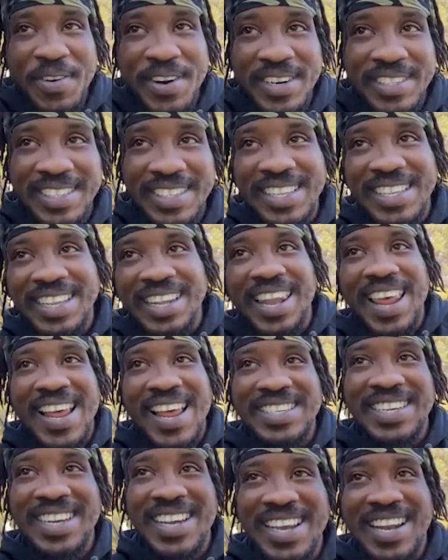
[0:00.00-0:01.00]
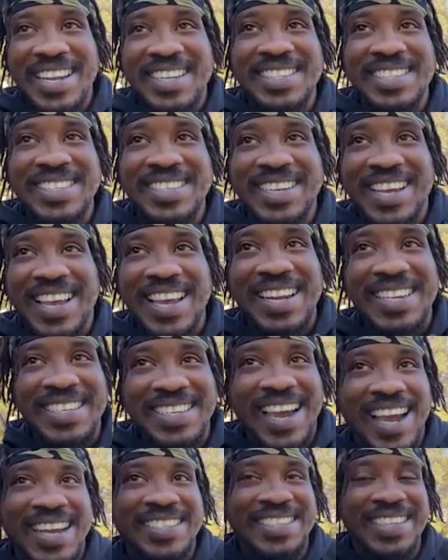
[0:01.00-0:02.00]
don't want to see the legend get
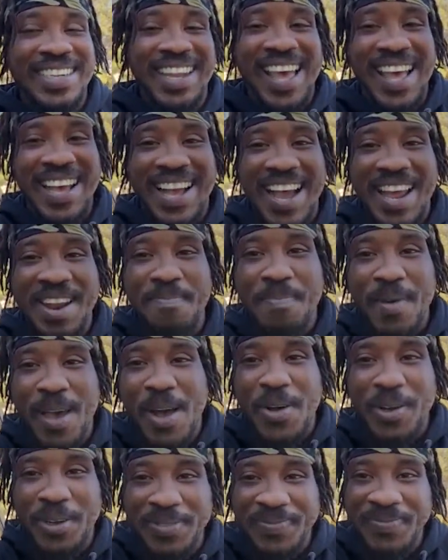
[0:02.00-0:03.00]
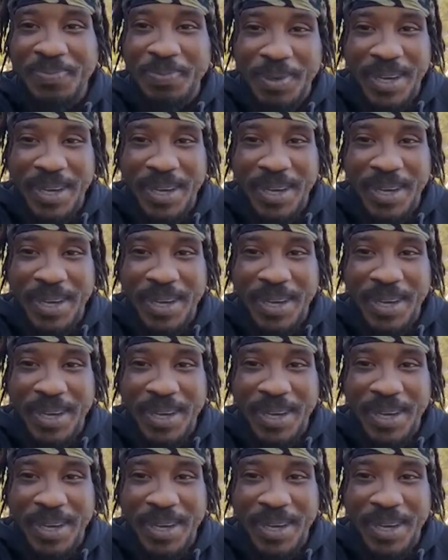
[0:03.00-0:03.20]
attached to that kind of belt.